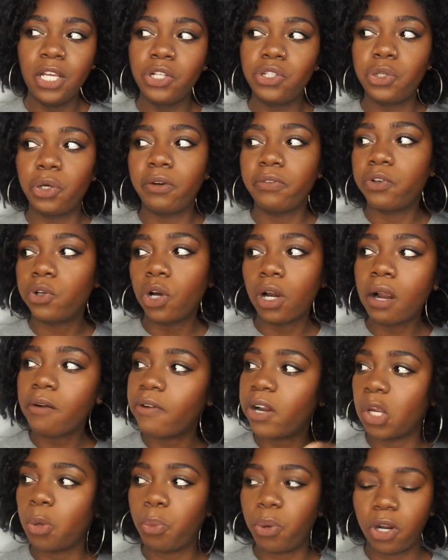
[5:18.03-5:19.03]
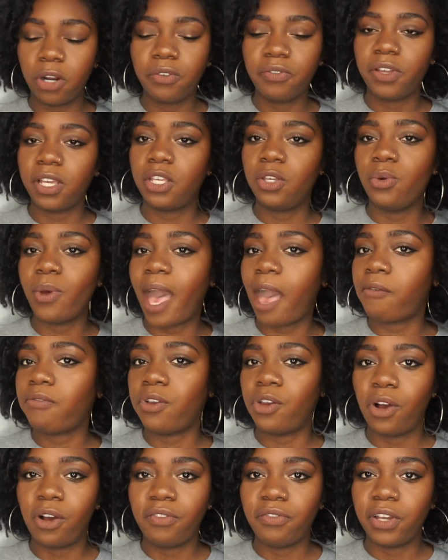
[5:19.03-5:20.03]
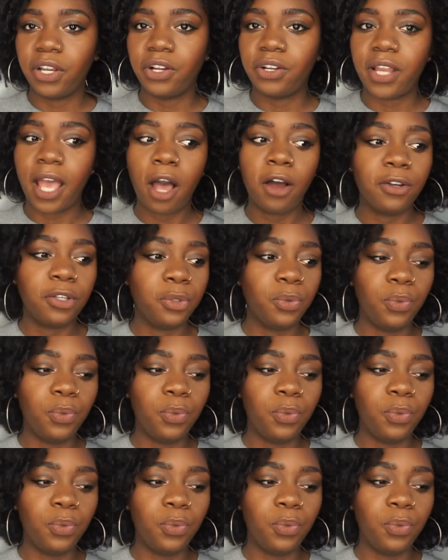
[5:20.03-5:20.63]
So if you're already perfect, you have it all figured out,